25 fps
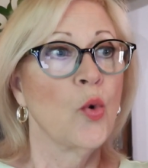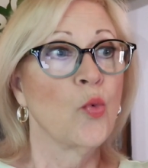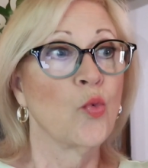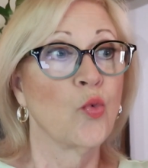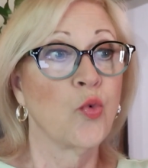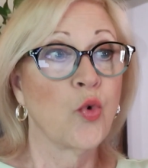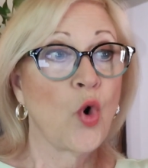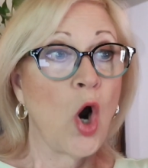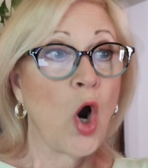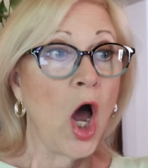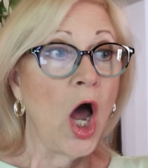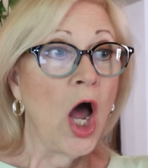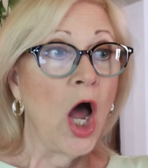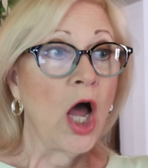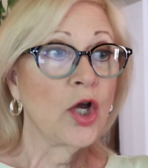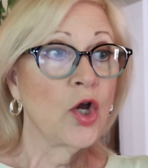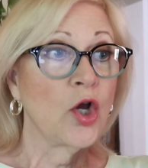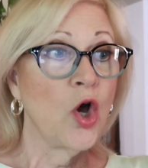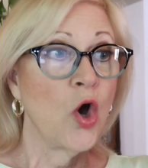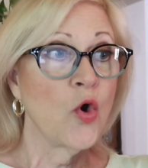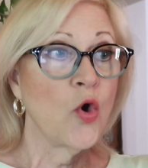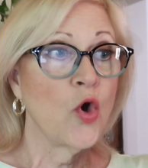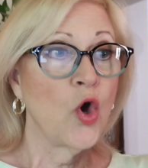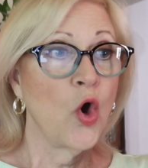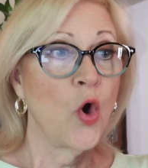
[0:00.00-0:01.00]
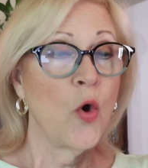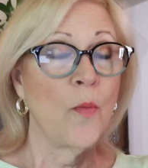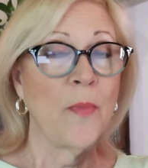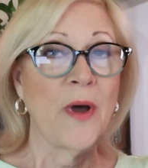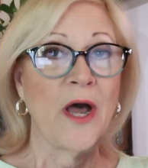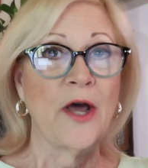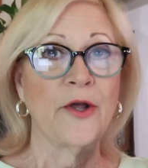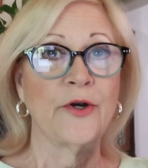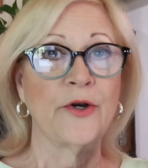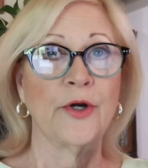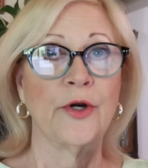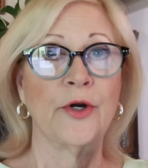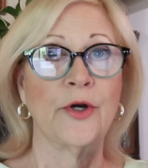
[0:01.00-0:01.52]
raw cocoa
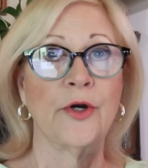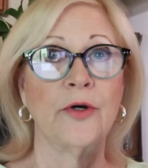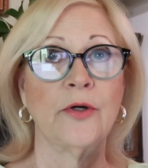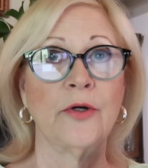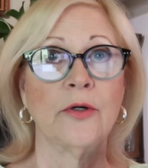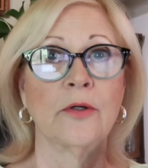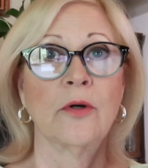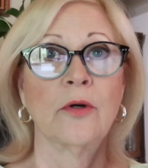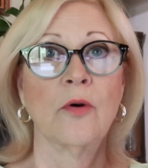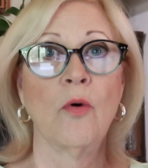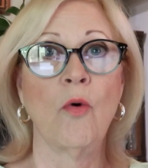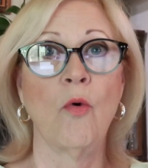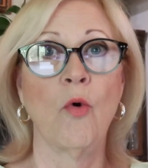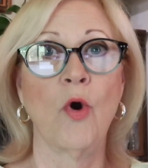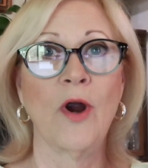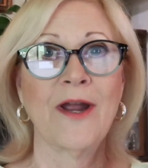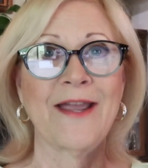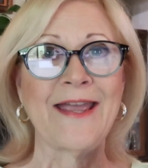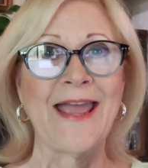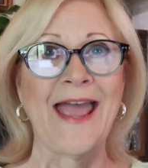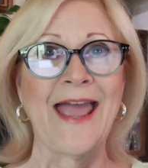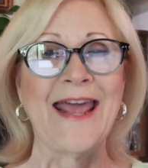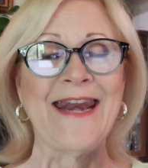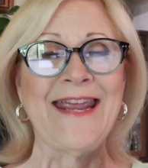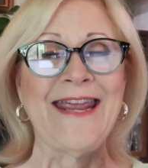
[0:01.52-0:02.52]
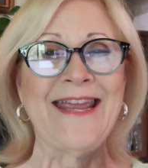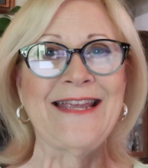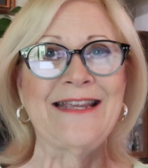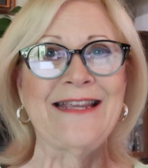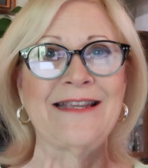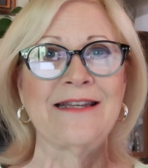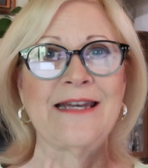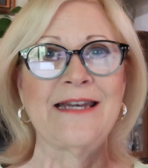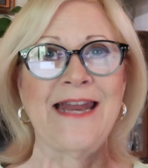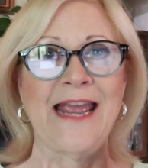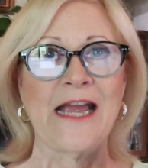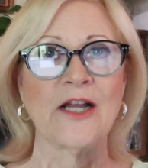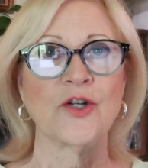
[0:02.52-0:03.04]
butter,
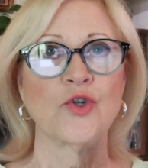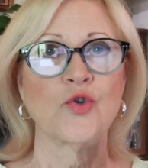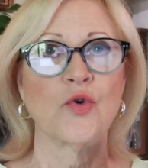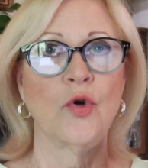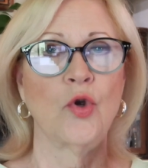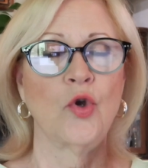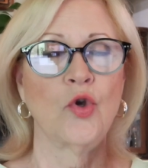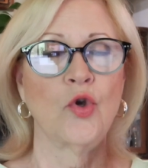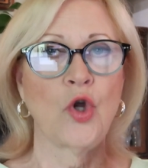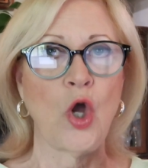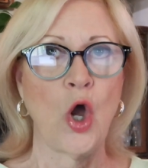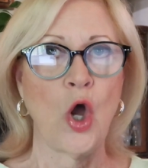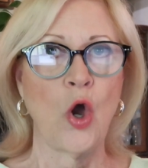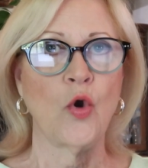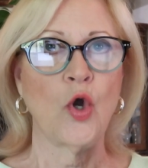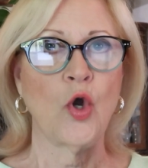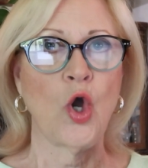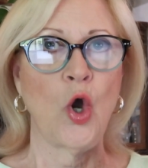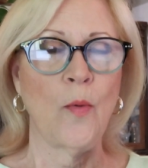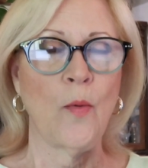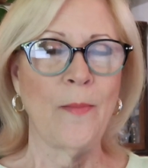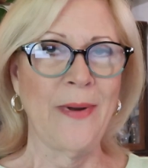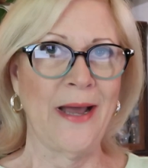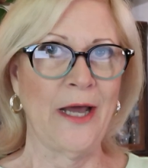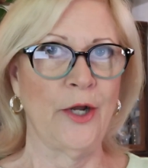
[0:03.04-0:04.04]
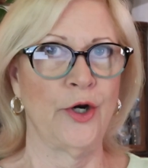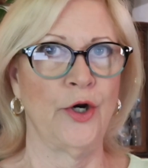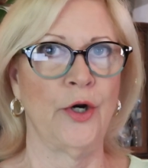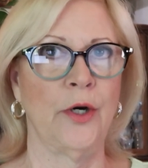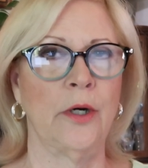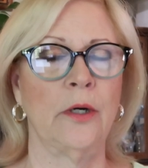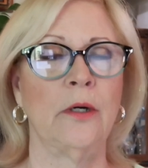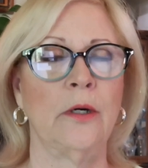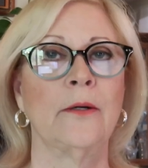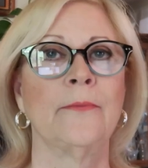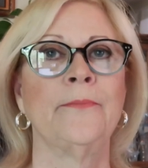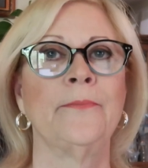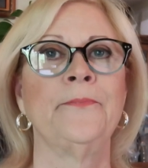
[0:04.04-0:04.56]
organic natural cocoa
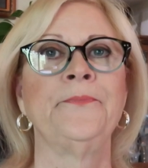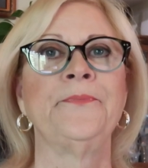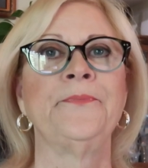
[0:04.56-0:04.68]
butter,